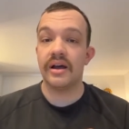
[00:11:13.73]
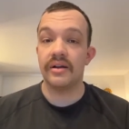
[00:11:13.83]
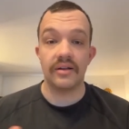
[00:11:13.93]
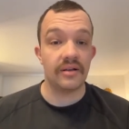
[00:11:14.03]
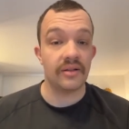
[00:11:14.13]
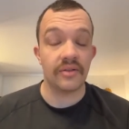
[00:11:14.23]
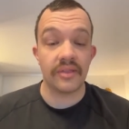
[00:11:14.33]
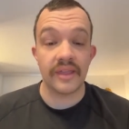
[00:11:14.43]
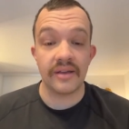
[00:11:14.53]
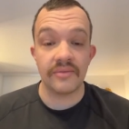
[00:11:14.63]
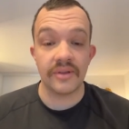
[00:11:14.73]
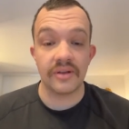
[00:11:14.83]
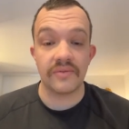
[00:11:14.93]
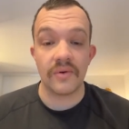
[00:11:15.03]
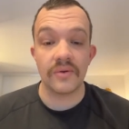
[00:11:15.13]
Other than that, we
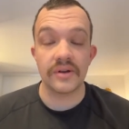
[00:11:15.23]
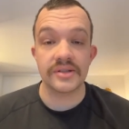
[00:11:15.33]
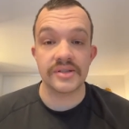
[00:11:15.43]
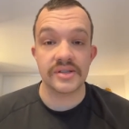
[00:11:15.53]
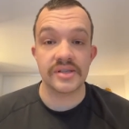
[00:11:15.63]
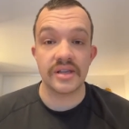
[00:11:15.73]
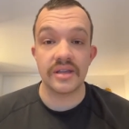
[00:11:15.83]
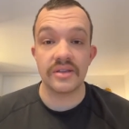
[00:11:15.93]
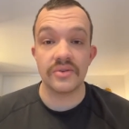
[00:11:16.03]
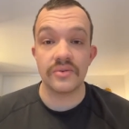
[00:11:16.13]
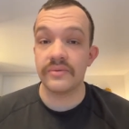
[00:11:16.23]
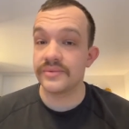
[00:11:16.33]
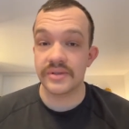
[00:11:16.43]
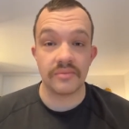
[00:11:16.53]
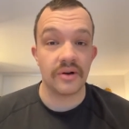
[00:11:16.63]
look forward to seeing you
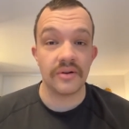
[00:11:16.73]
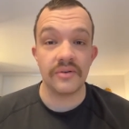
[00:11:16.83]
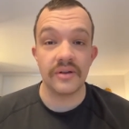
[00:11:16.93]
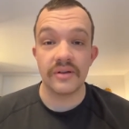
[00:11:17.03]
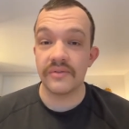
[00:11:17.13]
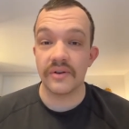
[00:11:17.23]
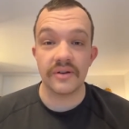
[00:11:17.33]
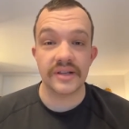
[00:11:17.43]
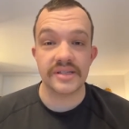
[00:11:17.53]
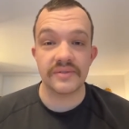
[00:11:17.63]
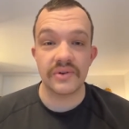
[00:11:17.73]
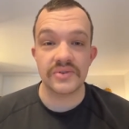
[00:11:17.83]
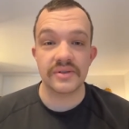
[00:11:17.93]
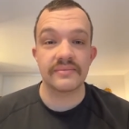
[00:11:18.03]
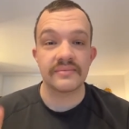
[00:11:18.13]
tomorrow for our next
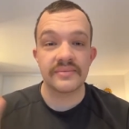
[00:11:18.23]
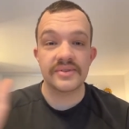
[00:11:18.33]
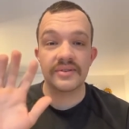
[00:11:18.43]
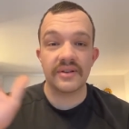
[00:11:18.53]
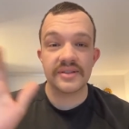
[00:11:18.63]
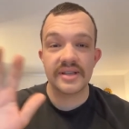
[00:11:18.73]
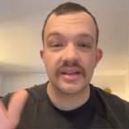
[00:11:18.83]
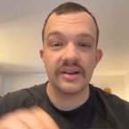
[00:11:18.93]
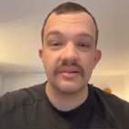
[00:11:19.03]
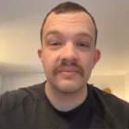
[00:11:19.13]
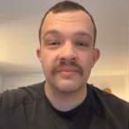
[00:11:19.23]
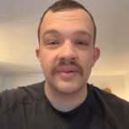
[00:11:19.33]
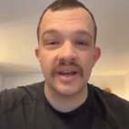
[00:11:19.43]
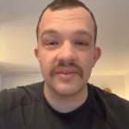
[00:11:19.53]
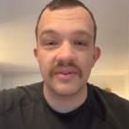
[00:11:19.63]
devotion. So y'all take care
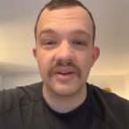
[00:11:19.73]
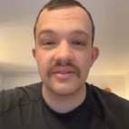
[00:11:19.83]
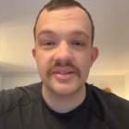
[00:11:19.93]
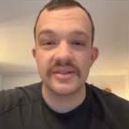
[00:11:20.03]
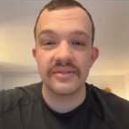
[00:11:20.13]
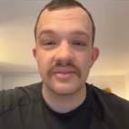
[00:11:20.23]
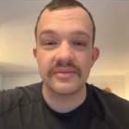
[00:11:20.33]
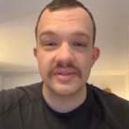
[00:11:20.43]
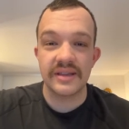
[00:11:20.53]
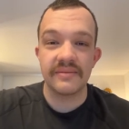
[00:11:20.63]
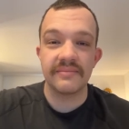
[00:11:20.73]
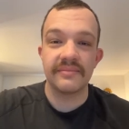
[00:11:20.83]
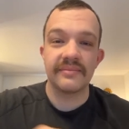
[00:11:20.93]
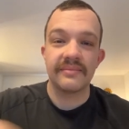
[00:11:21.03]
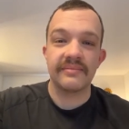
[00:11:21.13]
and have a great rest of your Thursday.
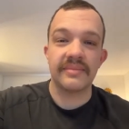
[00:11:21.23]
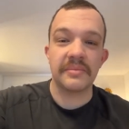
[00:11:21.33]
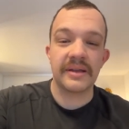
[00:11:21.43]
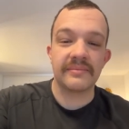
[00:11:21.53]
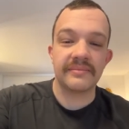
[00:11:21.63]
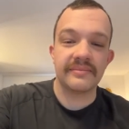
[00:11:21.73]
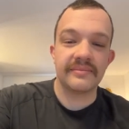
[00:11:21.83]
Bye-bye.